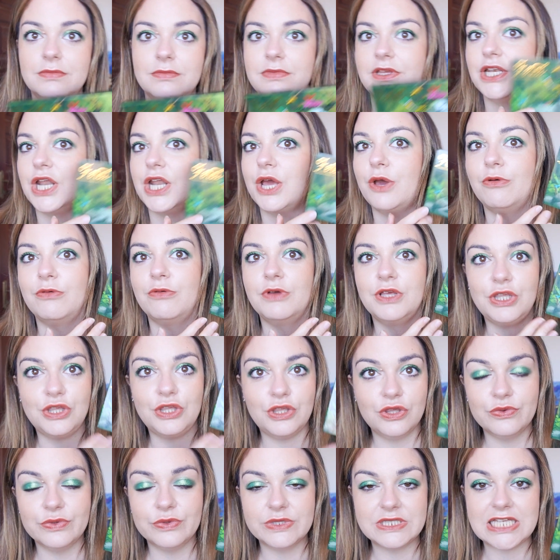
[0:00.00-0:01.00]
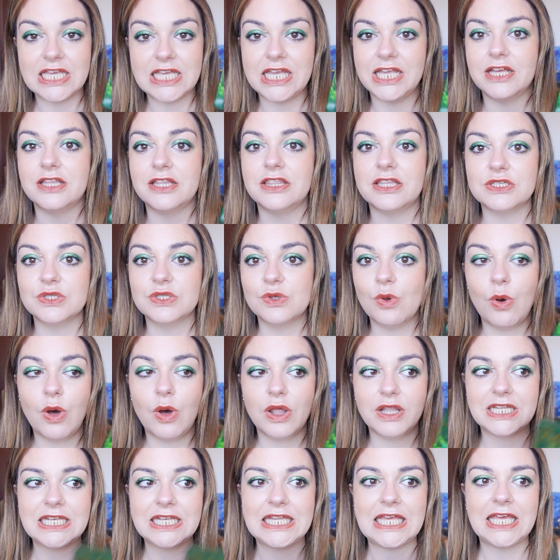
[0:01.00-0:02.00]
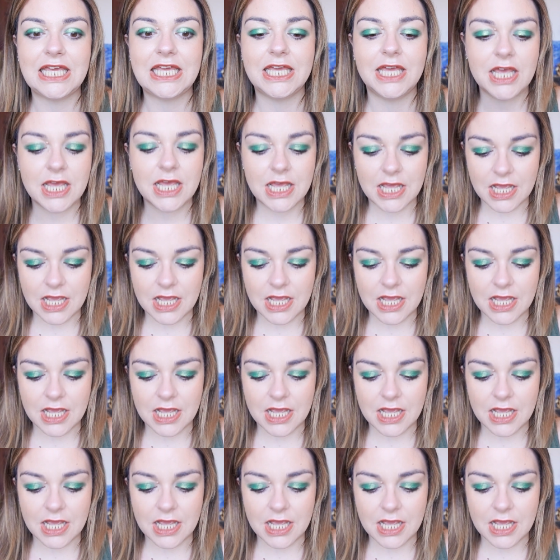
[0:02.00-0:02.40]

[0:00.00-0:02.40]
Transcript: you know, using this quality